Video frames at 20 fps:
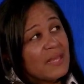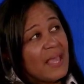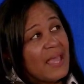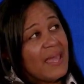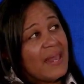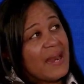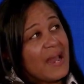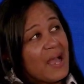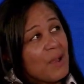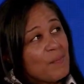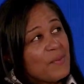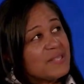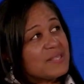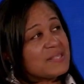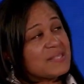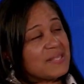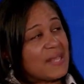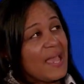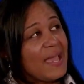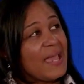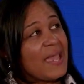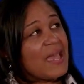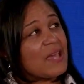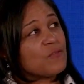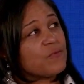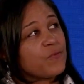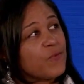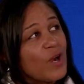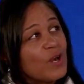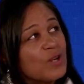and I must say,
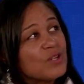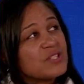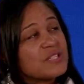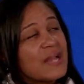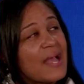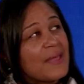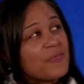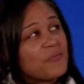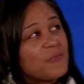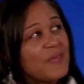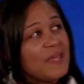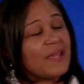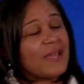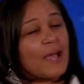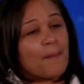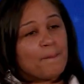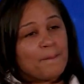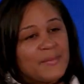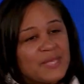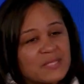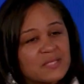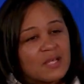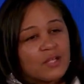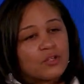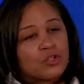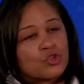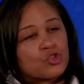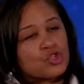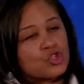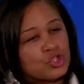at first, I think I
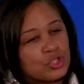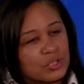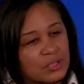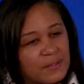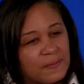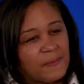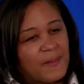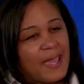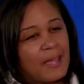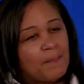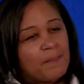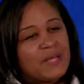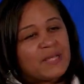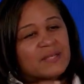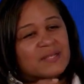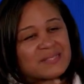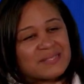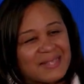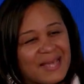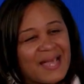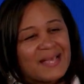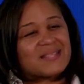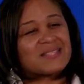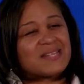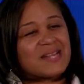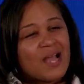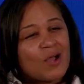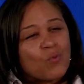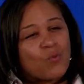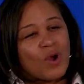misunderstood that because that's
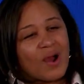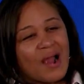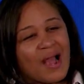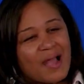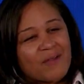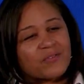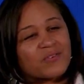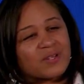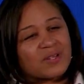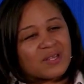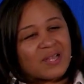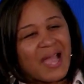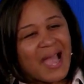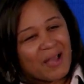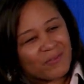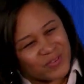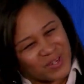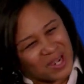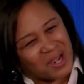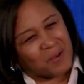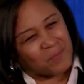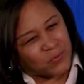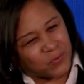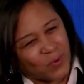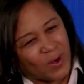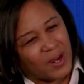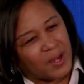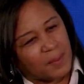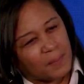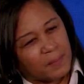not where I've, I've come
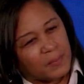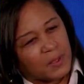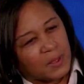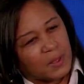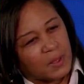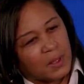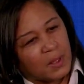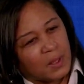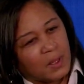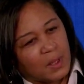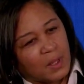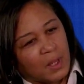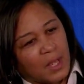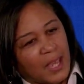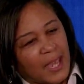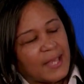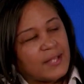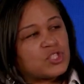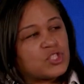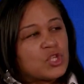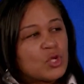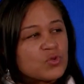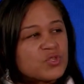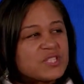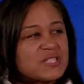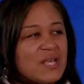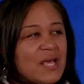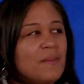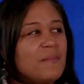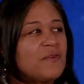from. And so
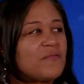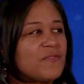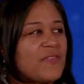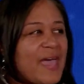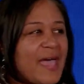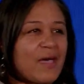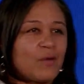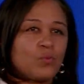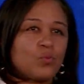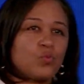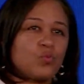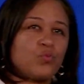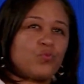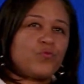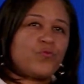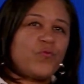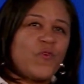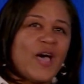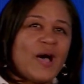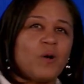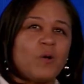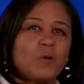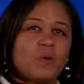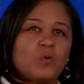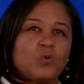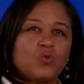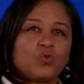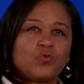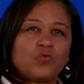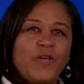some of that felt
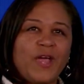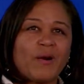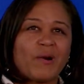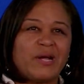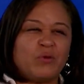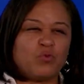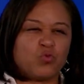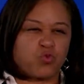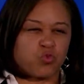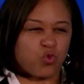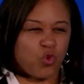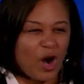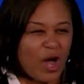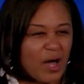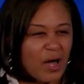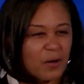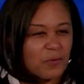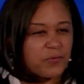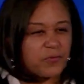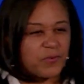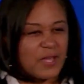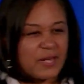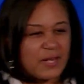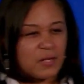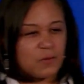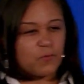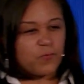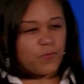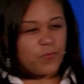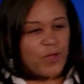very rough and
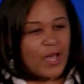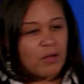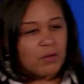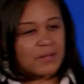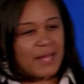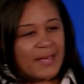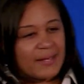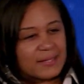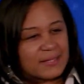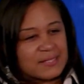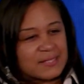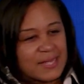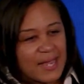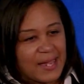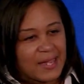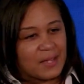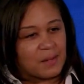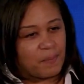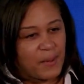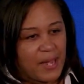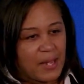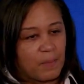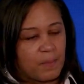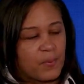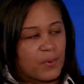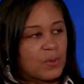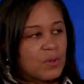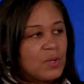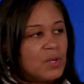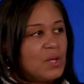it felt like sandpaper.